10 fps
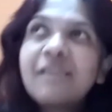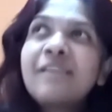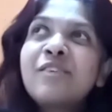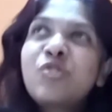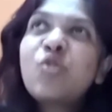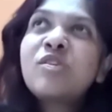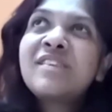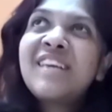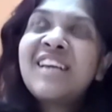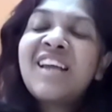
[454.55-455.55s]
shows
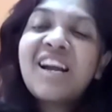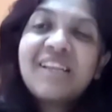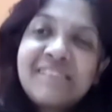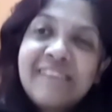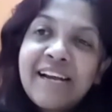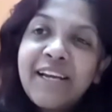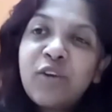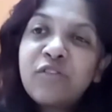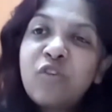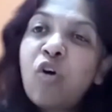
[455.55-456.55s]
that our understanding of
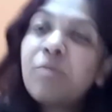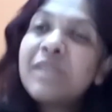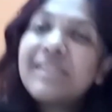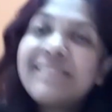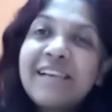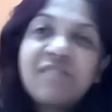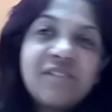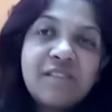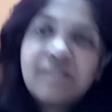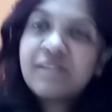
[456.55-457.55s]
normal itself
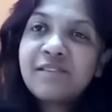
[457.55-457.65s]
is